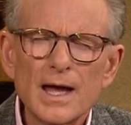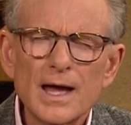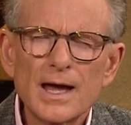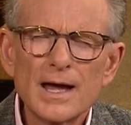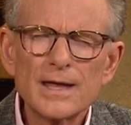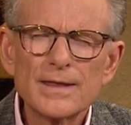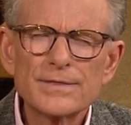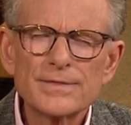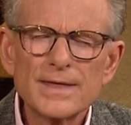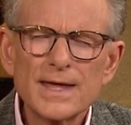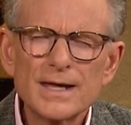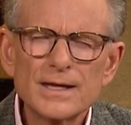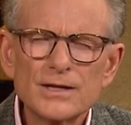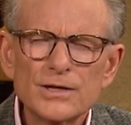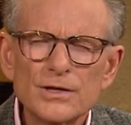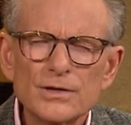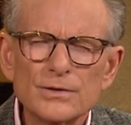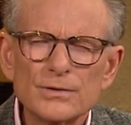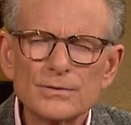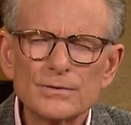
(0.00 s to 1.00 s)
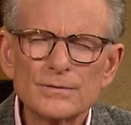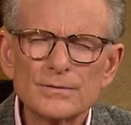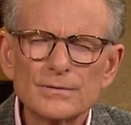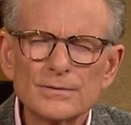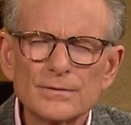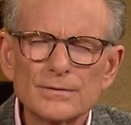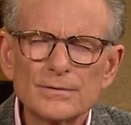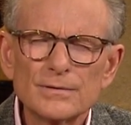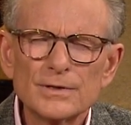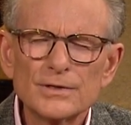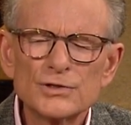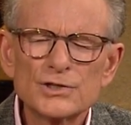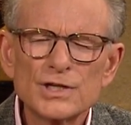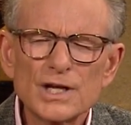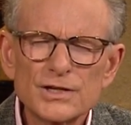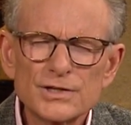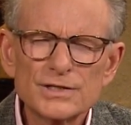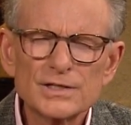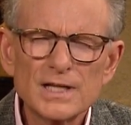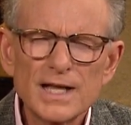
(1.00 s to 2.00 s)
I thank you,
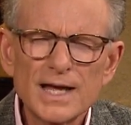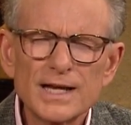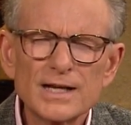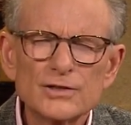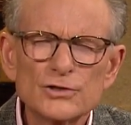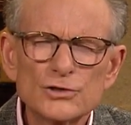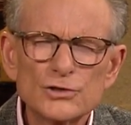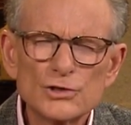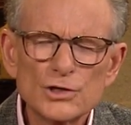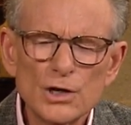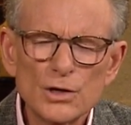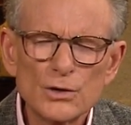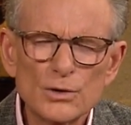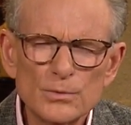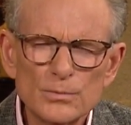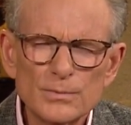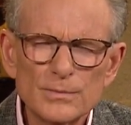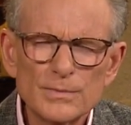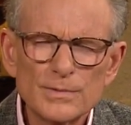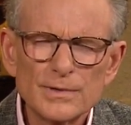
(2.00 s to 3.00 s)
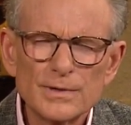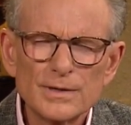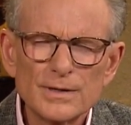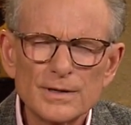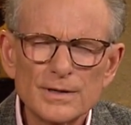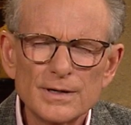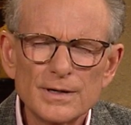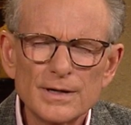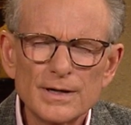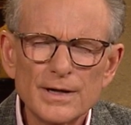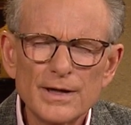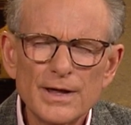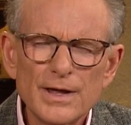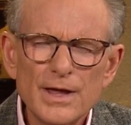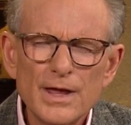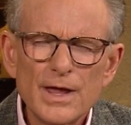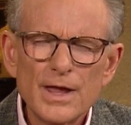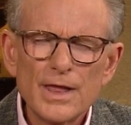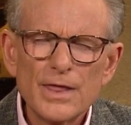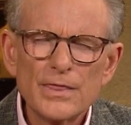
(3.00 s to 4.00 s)
just like Job,
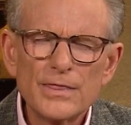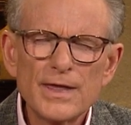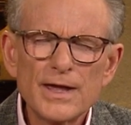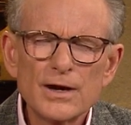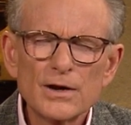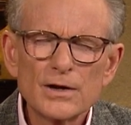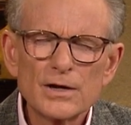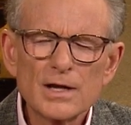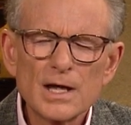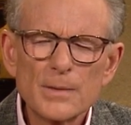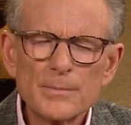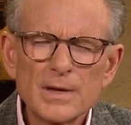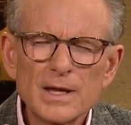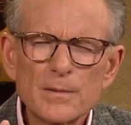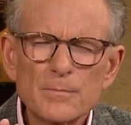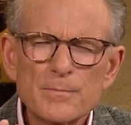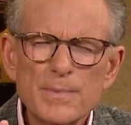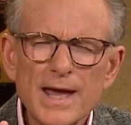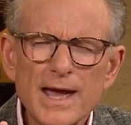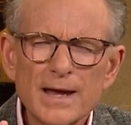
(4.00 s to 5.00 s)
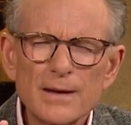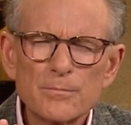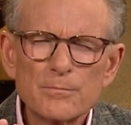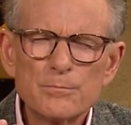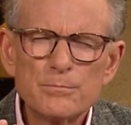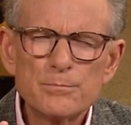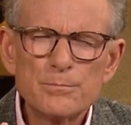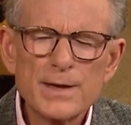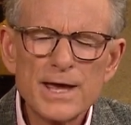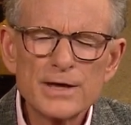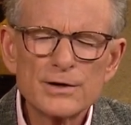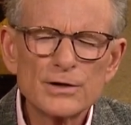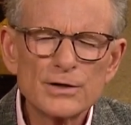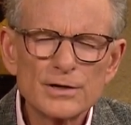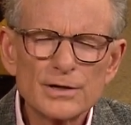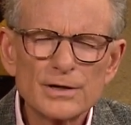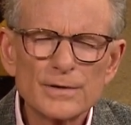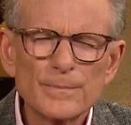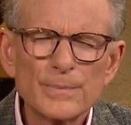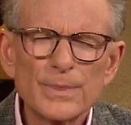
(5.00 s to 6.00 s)
they are coming back
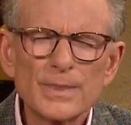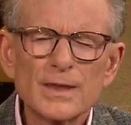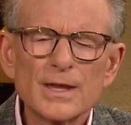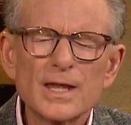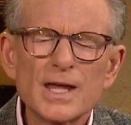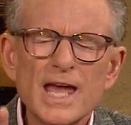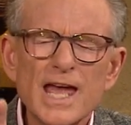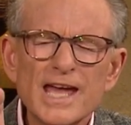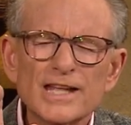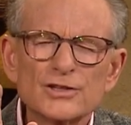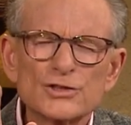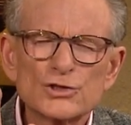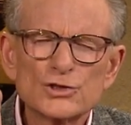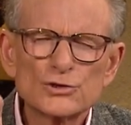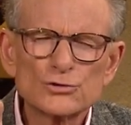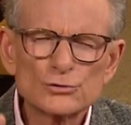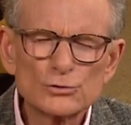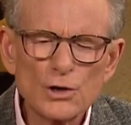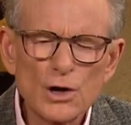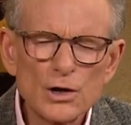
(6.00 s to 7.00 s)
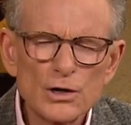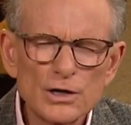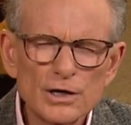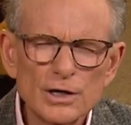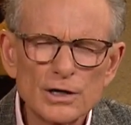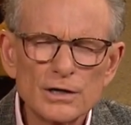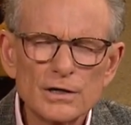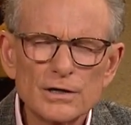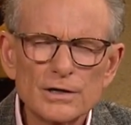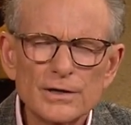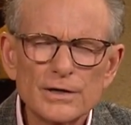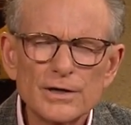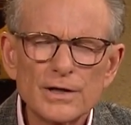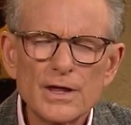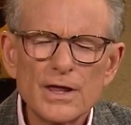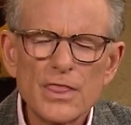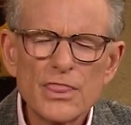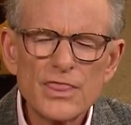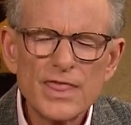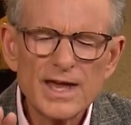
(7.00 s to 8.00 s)
better and stronger
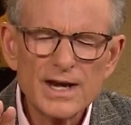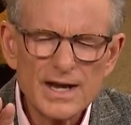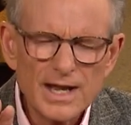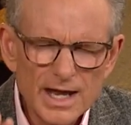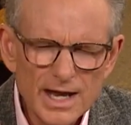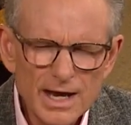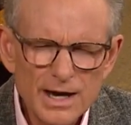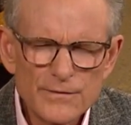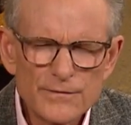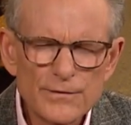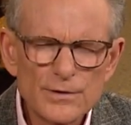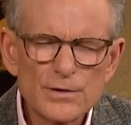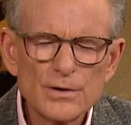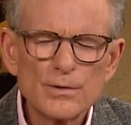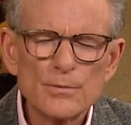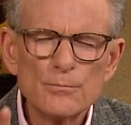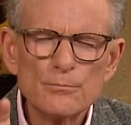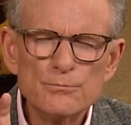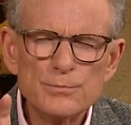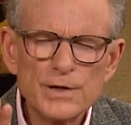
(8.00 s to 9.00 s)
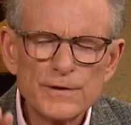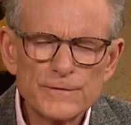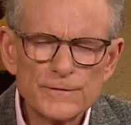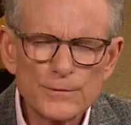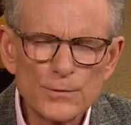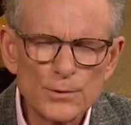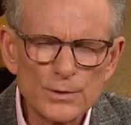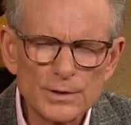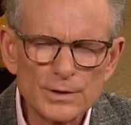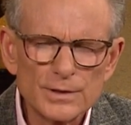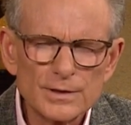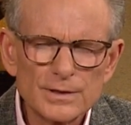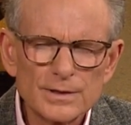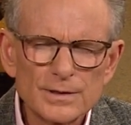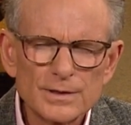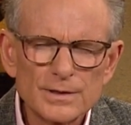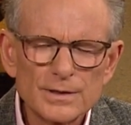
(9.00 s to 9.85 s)
than ever before.